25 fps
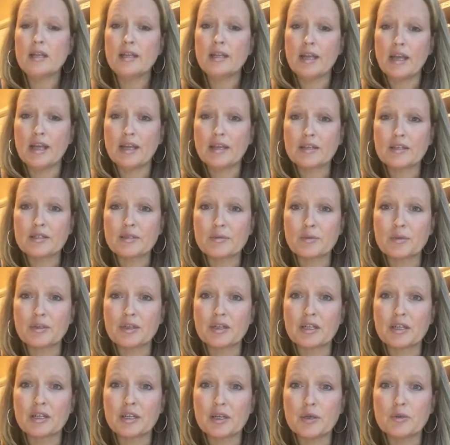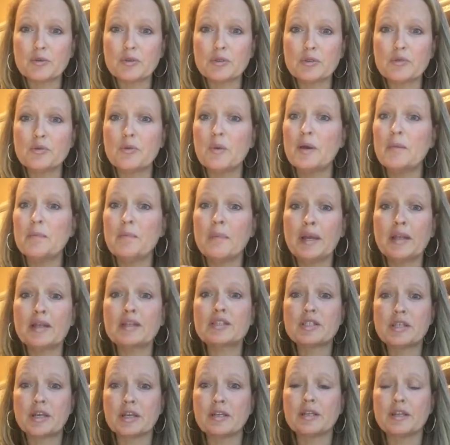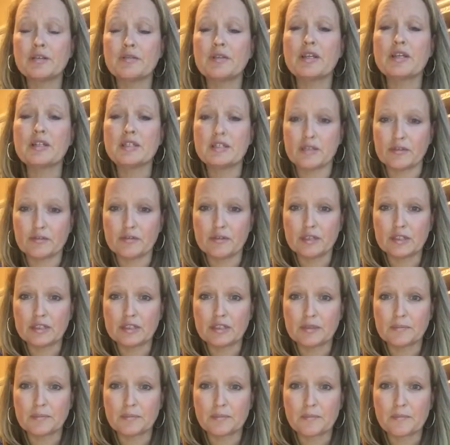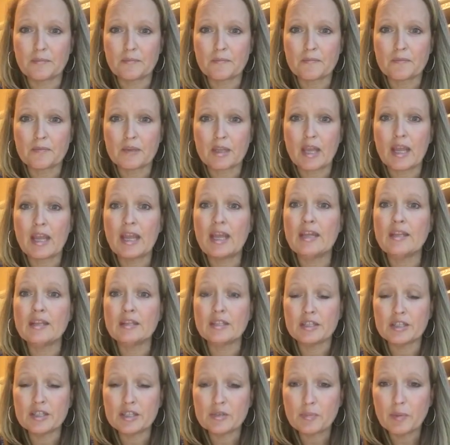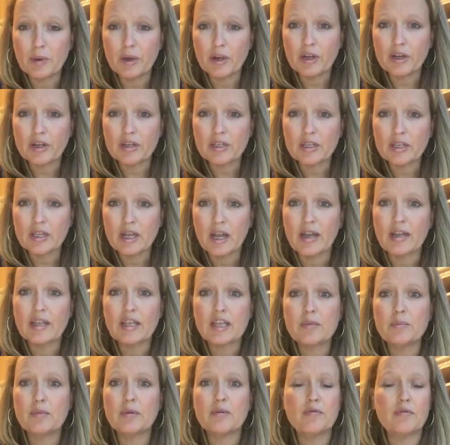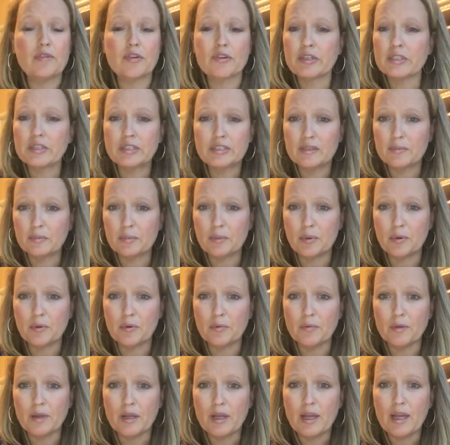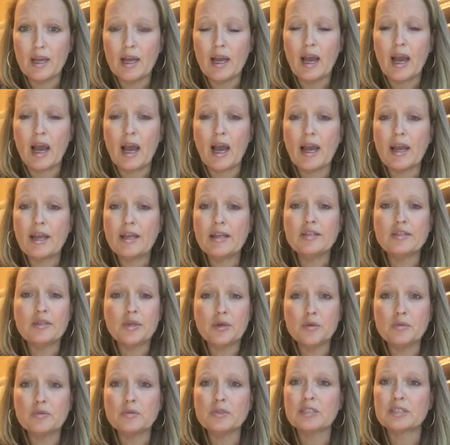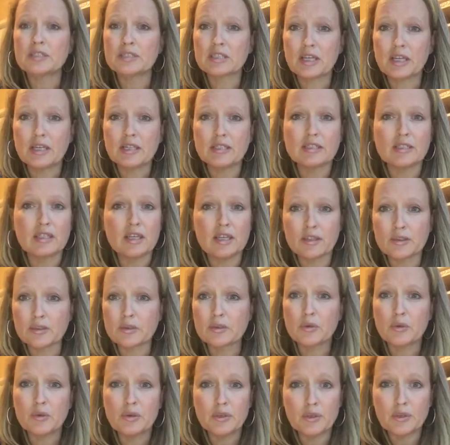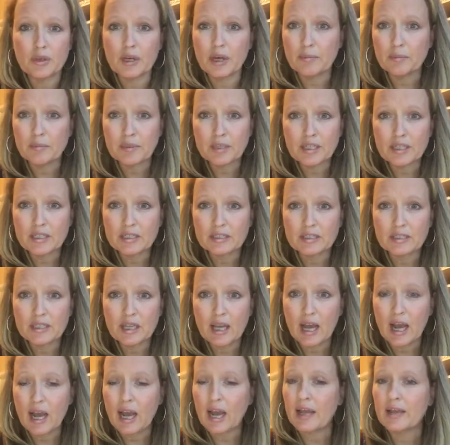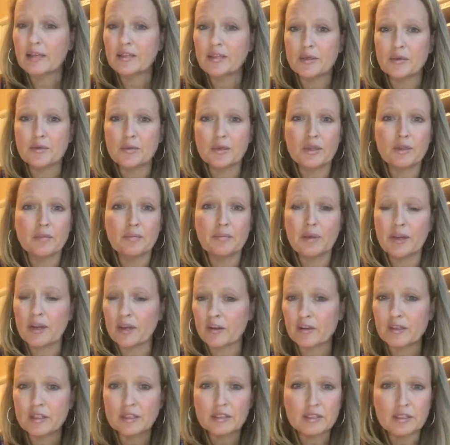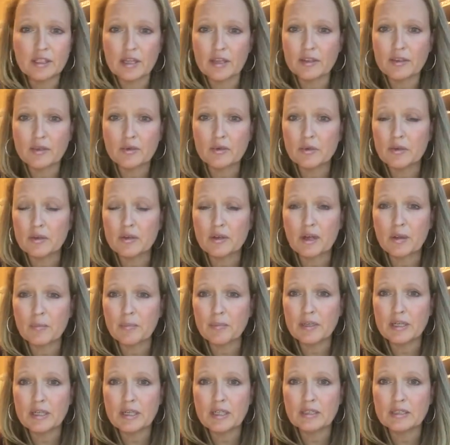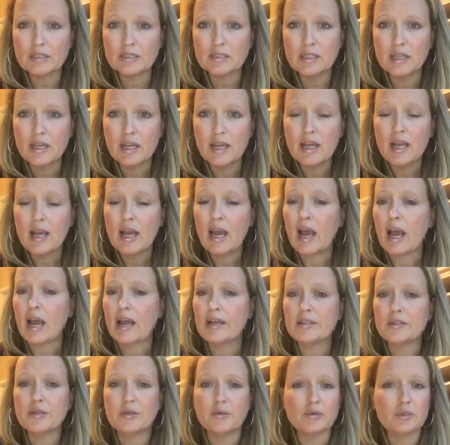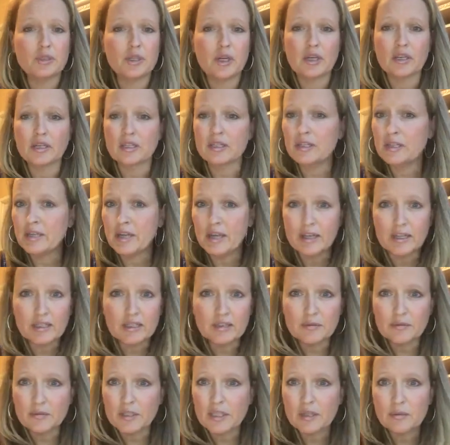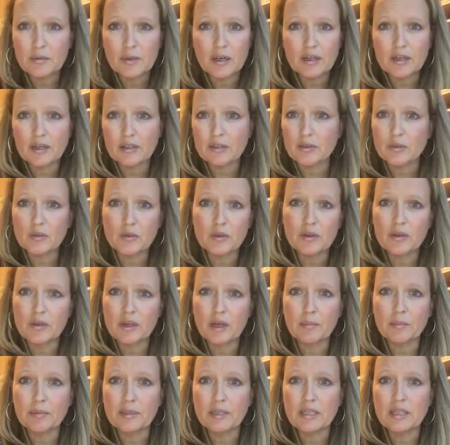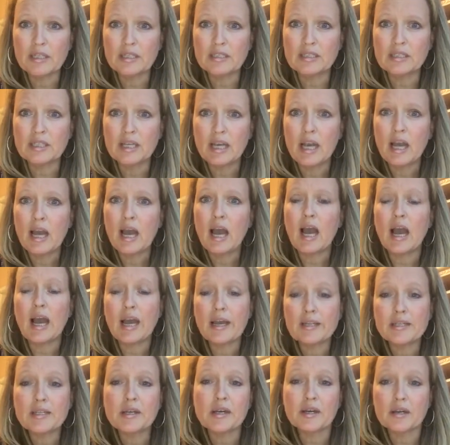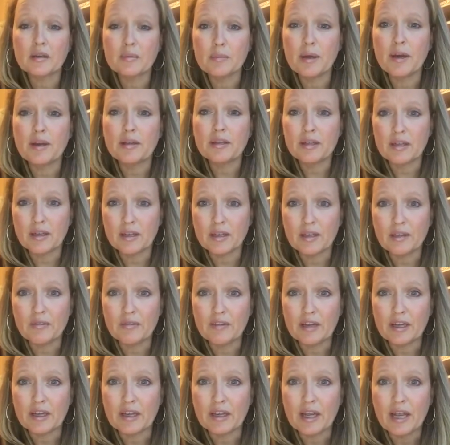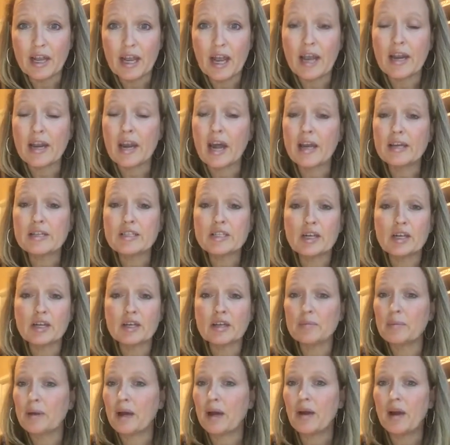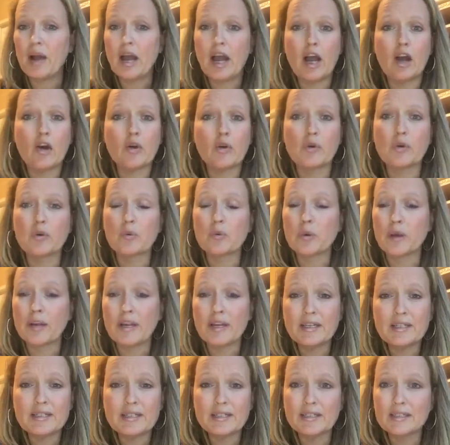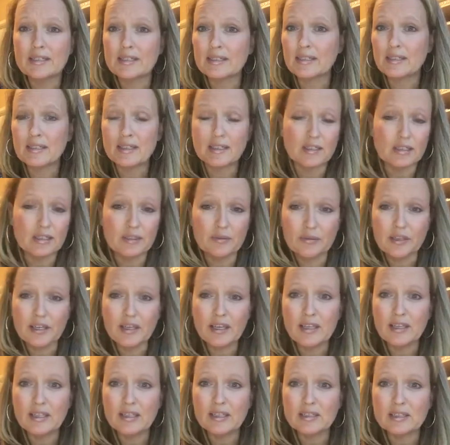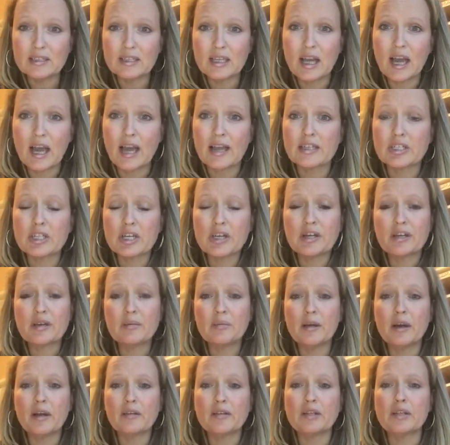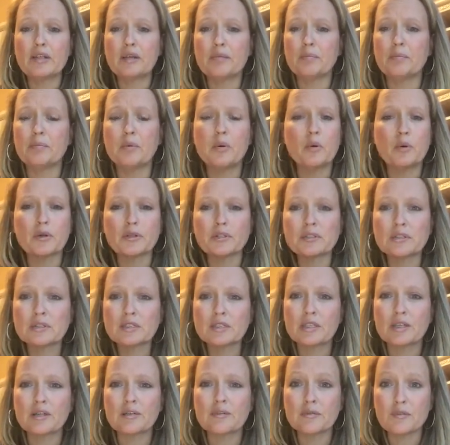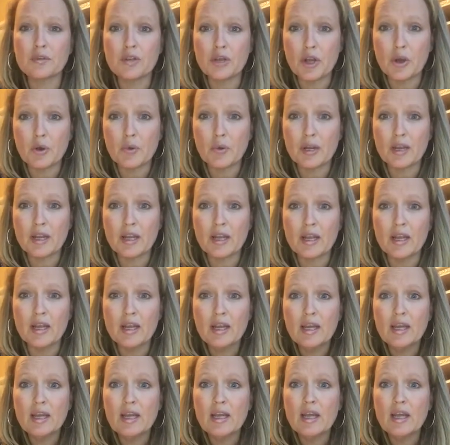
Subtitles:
Next, we're going to go to what makes Young Living different. In this part, I keep it very simple. I don't discuss other oil companies. I don't compare us to other oil companies. I don't talk negatively about other oil companies. I talk about Young Living, and I talk about how great Young Living is. I talk about the importance of knowing